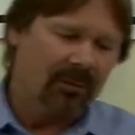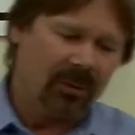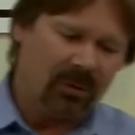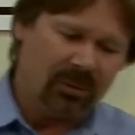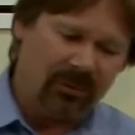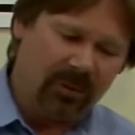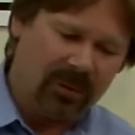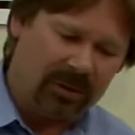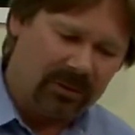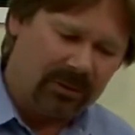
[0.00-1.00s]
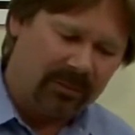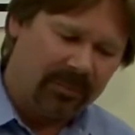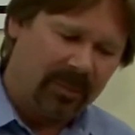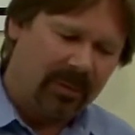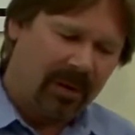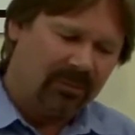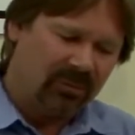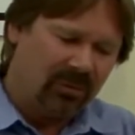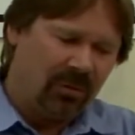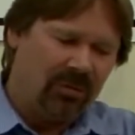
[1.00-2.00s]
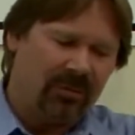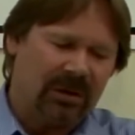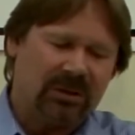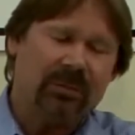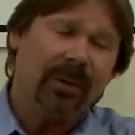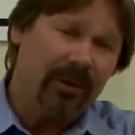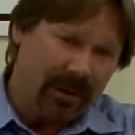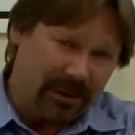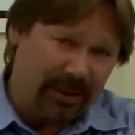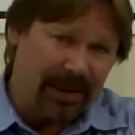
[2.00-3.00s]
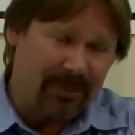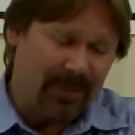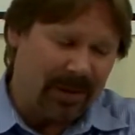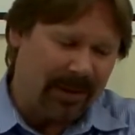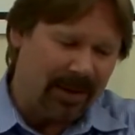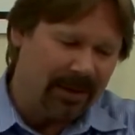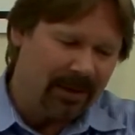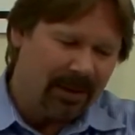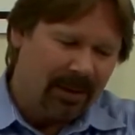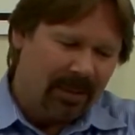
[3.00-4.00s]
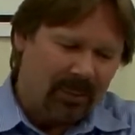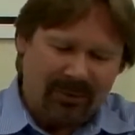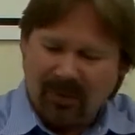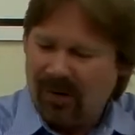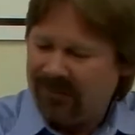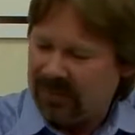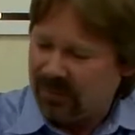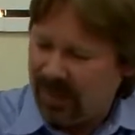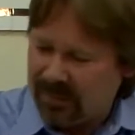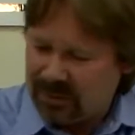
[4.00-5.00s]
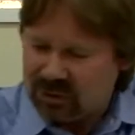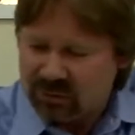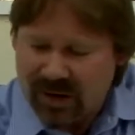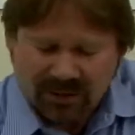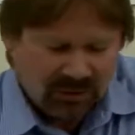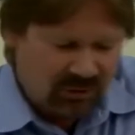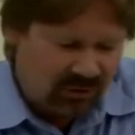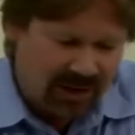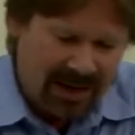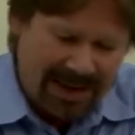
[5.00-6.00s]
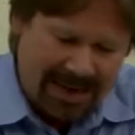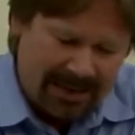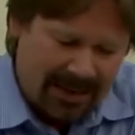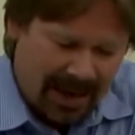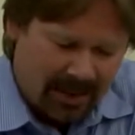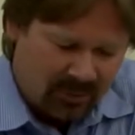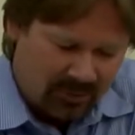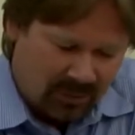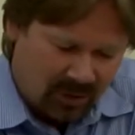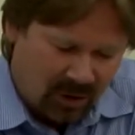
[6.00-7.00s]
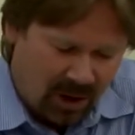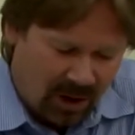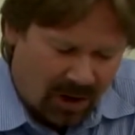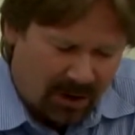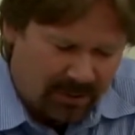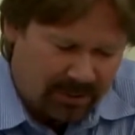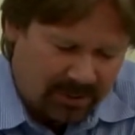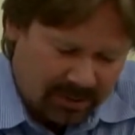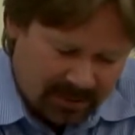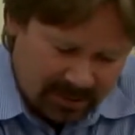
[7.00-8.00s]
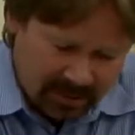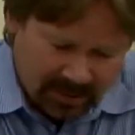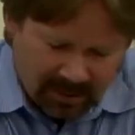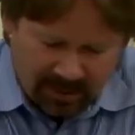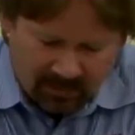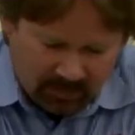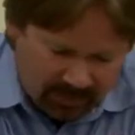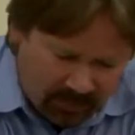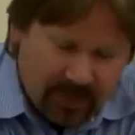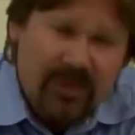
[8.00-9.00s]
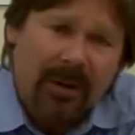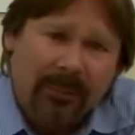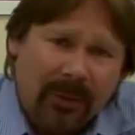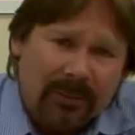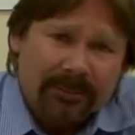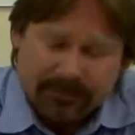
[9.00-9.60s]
For those of you that I'm sure you've experienced seam peaking, but have often maybe scratched your head as to the cause, it's really pretty simple.